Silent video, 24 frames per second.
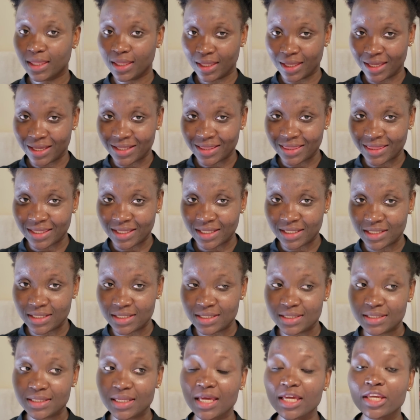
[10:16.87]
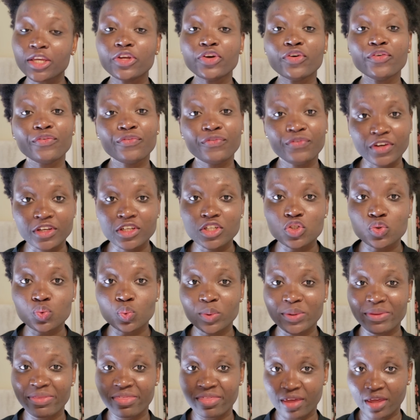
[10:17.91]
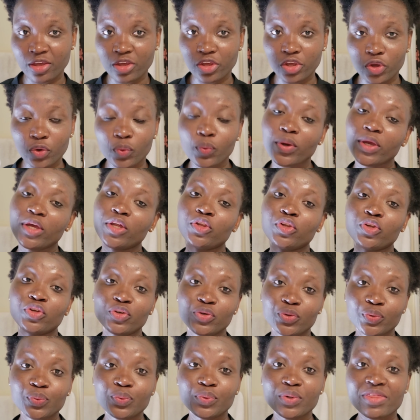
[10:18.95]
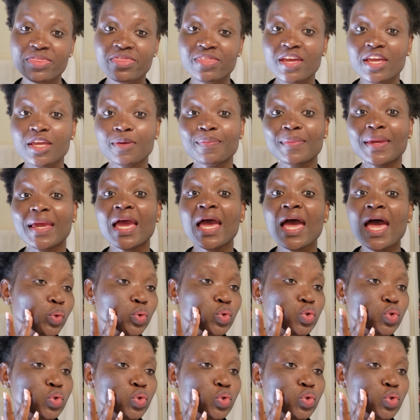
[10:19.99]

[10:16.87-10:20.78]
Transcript: Get this and your face will thank you and you will thank me.